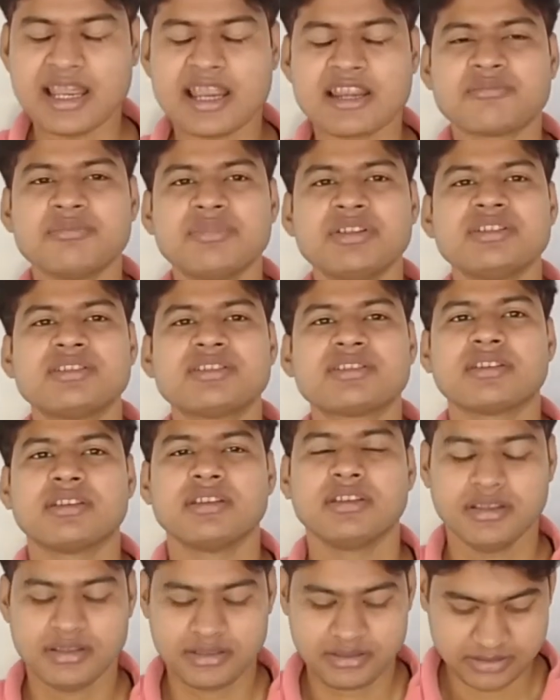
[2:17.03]
That means
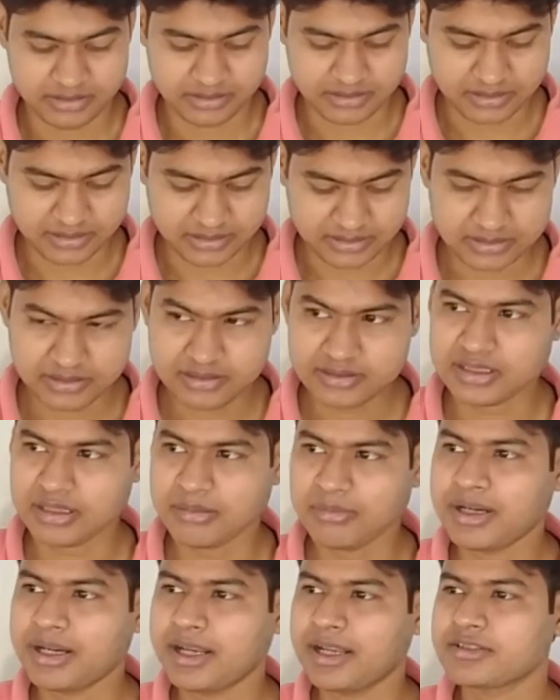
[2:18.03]
the
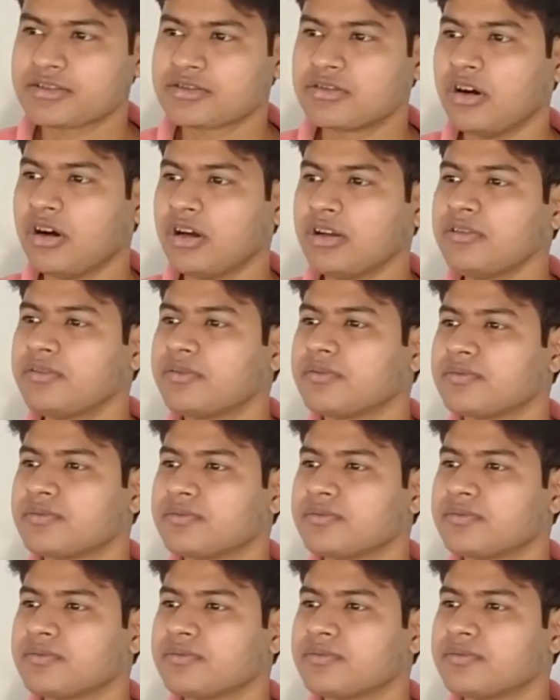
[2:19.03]
summer has gone.